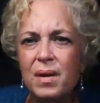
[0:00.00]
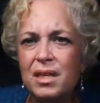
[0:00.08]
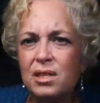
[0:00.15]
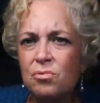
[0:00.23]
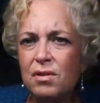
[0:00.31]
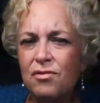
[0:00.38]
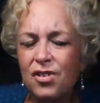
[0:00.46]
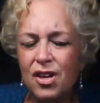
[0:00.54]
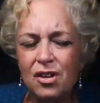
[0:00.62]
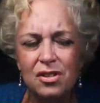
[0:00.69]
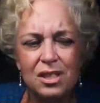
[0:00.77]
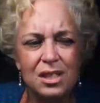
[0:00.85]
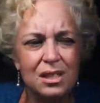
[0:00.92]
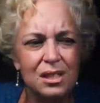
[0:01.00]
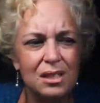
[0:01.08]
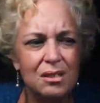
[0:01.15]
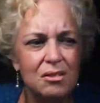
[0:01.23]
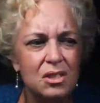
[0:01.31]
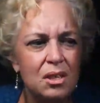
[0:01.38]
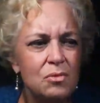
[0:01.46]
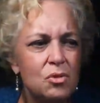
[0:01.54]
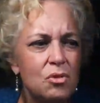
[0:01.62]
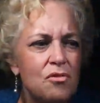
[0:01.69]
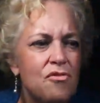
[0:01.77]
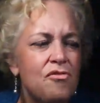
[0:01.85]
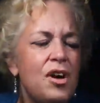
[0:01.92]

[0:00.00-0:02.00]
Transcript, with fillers: but it's reversed there's some sort of